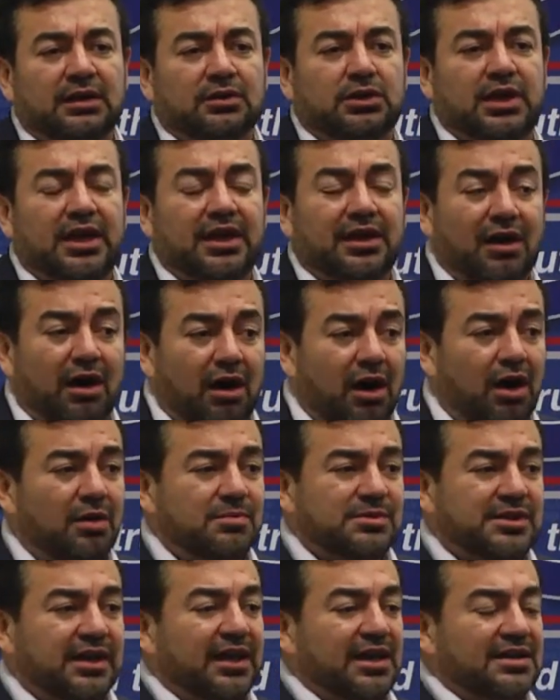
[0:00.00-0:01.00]
take
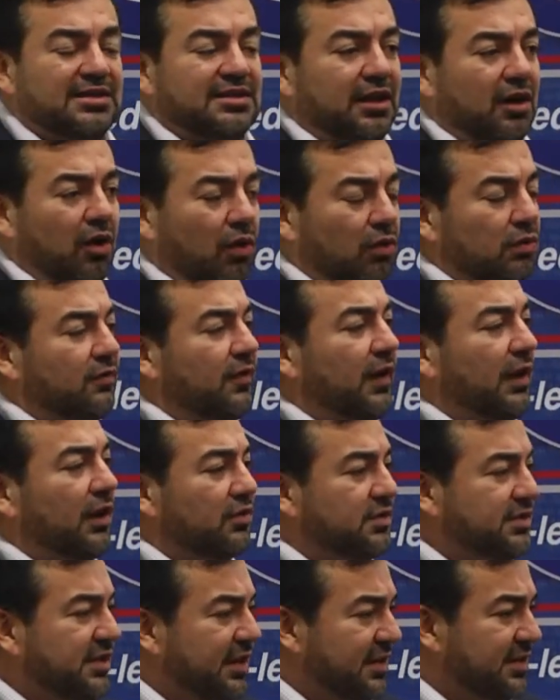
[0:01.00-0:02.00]
arms against their own fellow
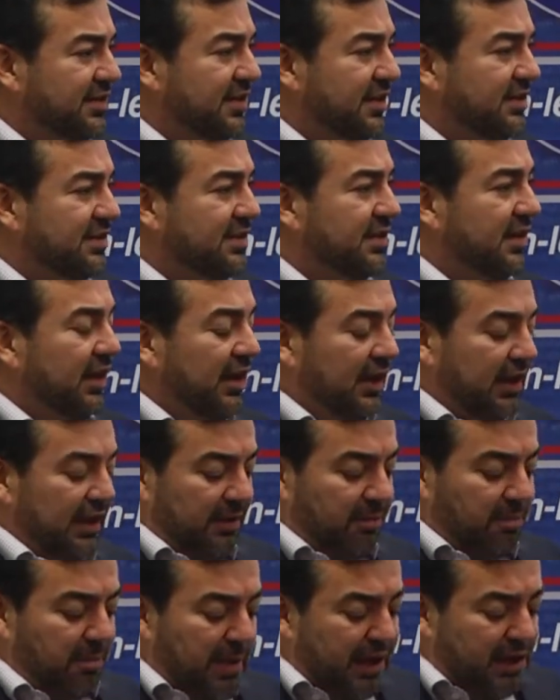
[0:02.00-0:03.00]
citizens.
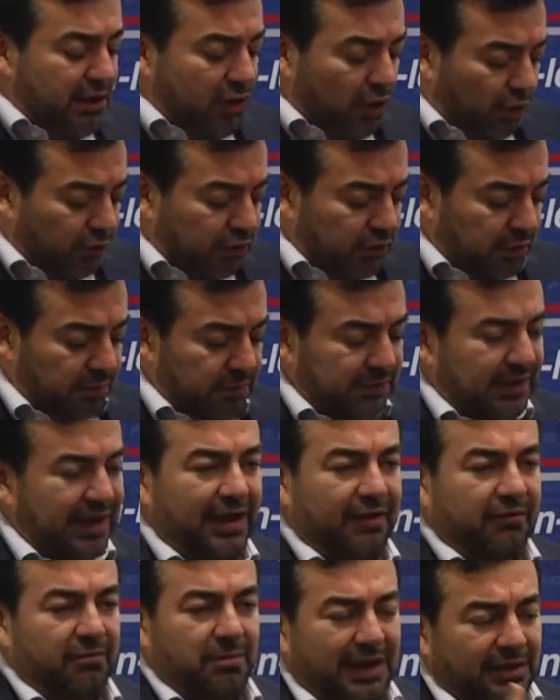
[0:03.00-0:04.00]
Many of them, they
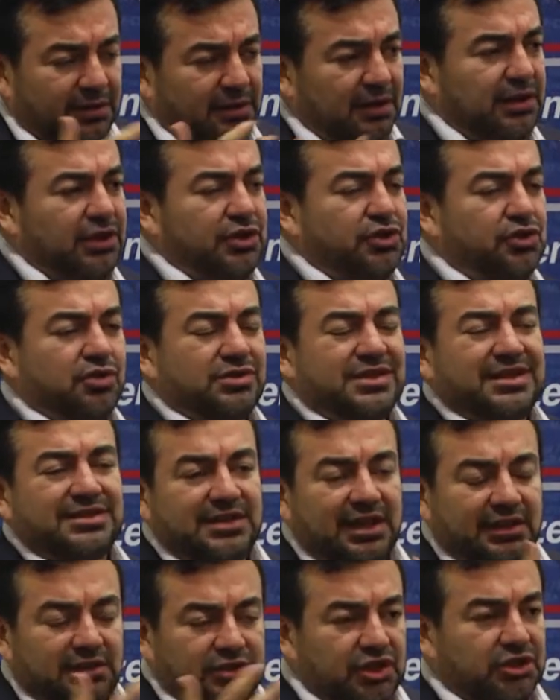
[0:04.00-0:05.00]
have mental issues. It's
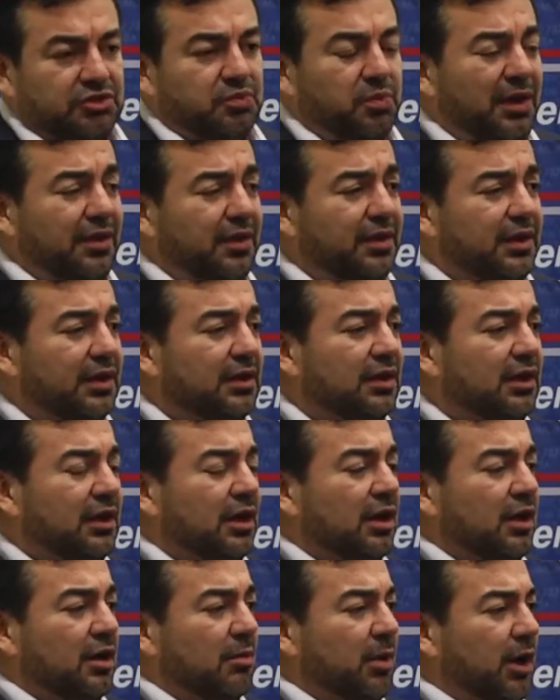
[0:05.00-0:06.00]
not just one thing,
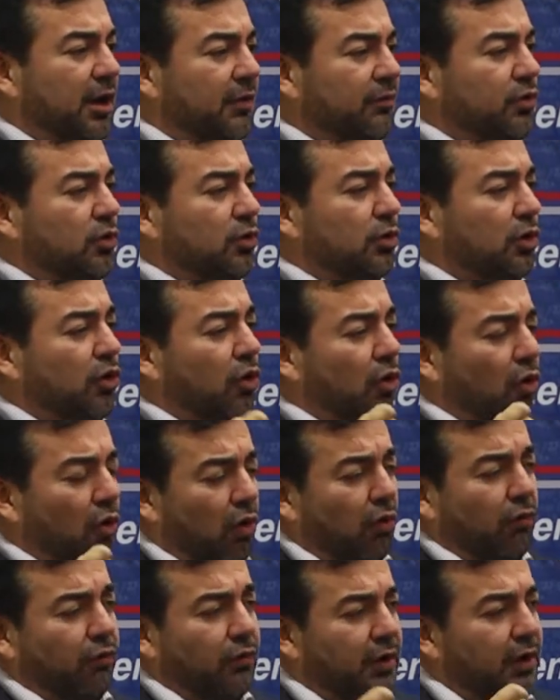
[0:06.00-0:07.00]
but if you look
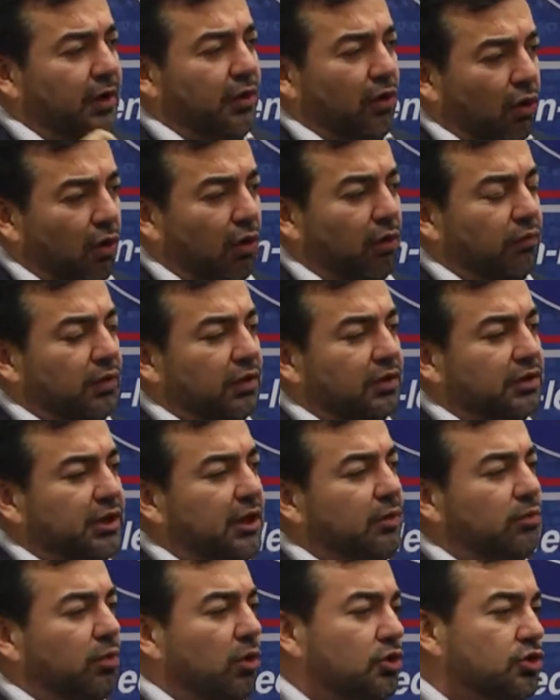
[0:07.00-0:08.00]
over and over,
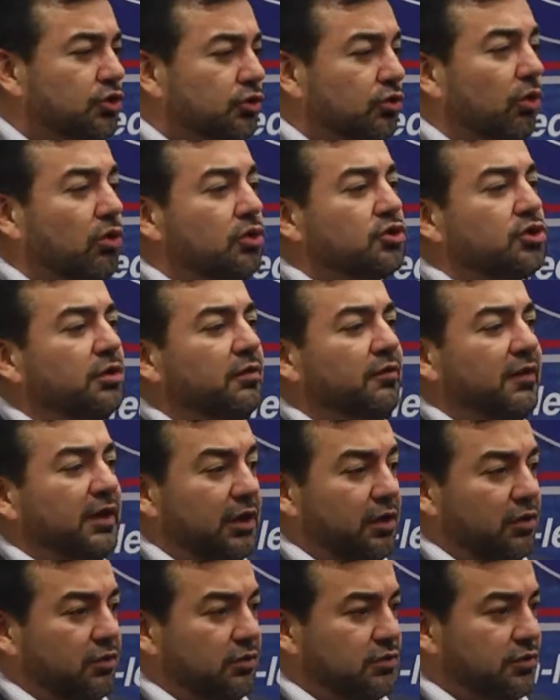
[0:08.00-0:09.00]
they watch torture
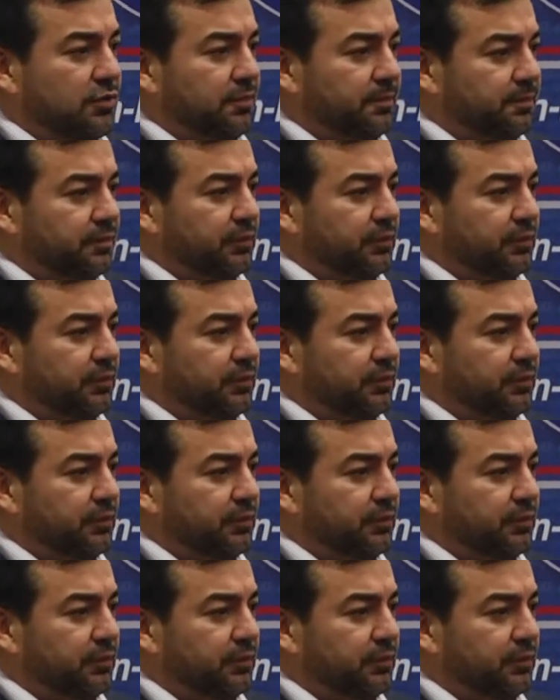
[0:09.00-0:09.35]
videos,